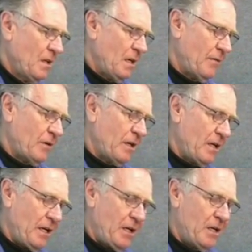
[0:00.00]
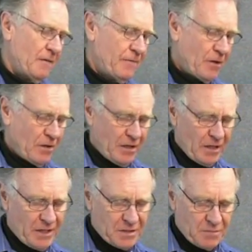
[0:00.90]
I've got a fairly
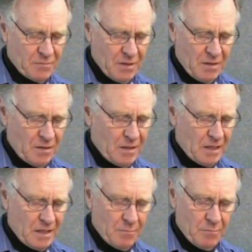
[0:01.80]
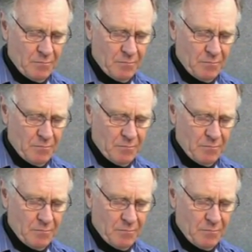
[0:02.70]
nice, I